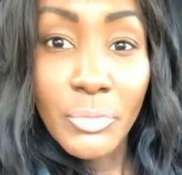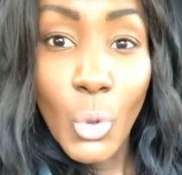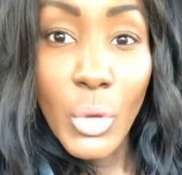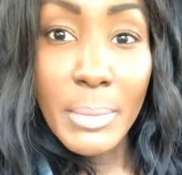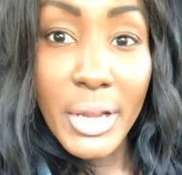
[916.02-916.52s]

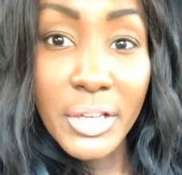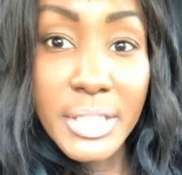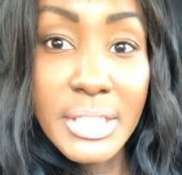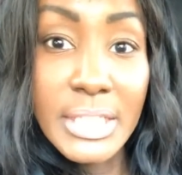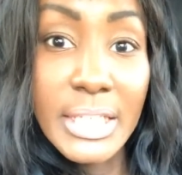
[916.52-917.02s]
When am I going
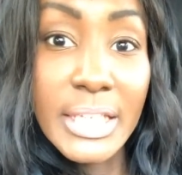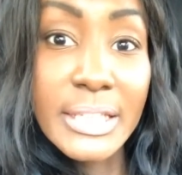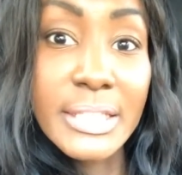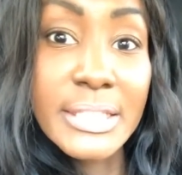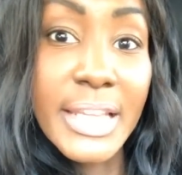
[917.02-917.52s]
to see
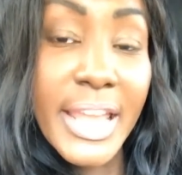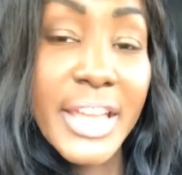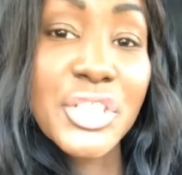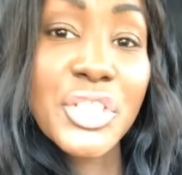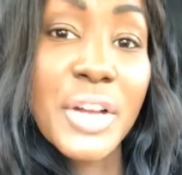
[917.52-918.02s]
the
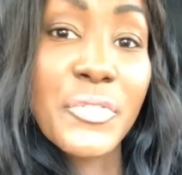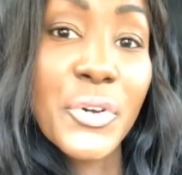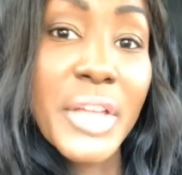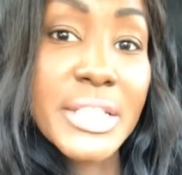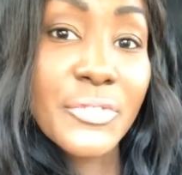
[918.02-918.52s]
tan
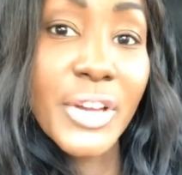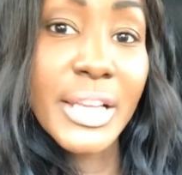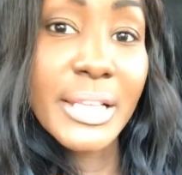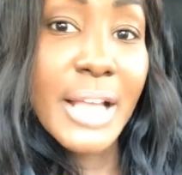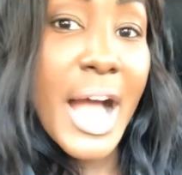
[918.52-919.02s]
shuffle? That's
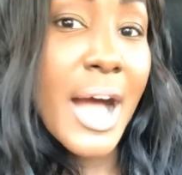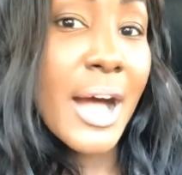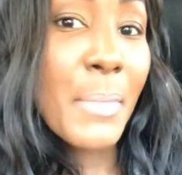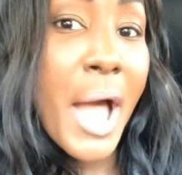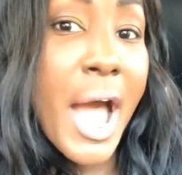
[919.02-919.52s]
funny.
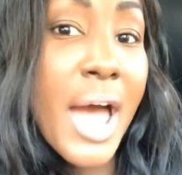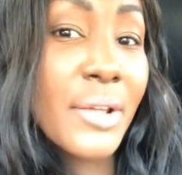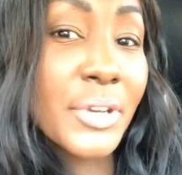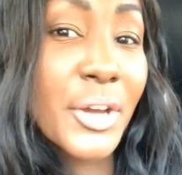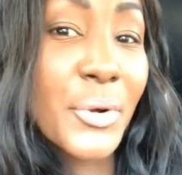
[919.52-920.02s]
I
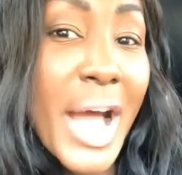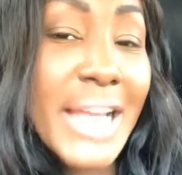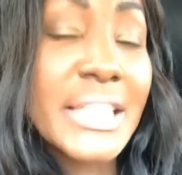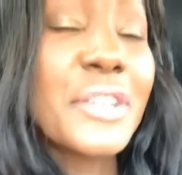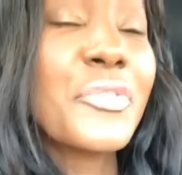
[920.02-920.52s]
don't know.
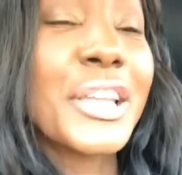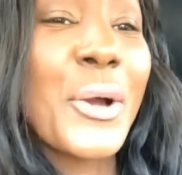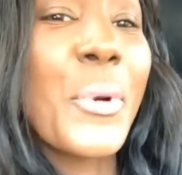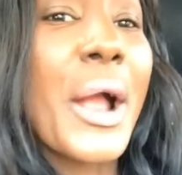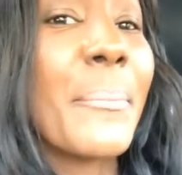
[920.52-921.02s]
I did a
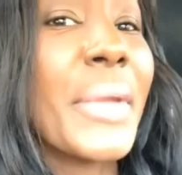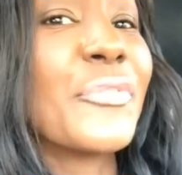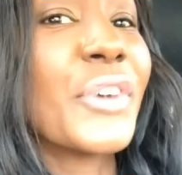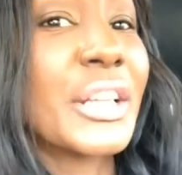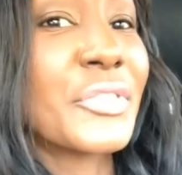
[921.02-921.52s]
video where I
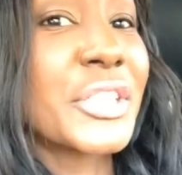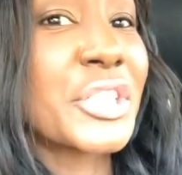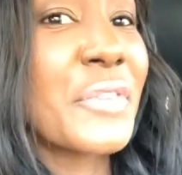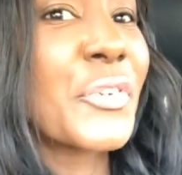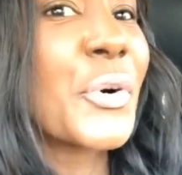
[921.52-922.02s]
made fun of his
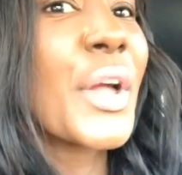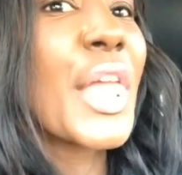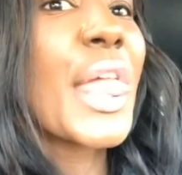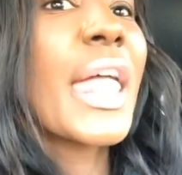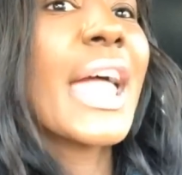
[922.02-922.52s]
shuffle
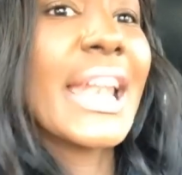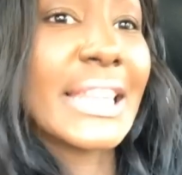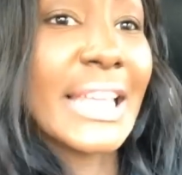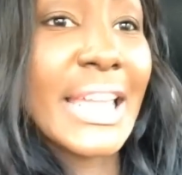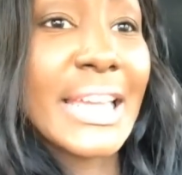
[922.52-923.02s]
and at
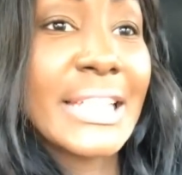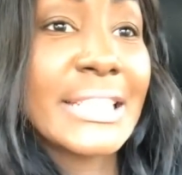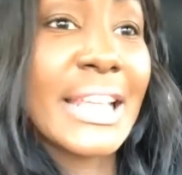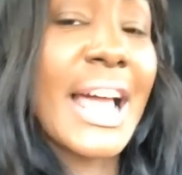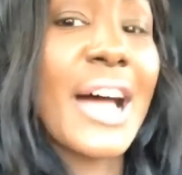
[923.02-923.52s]
the end, and I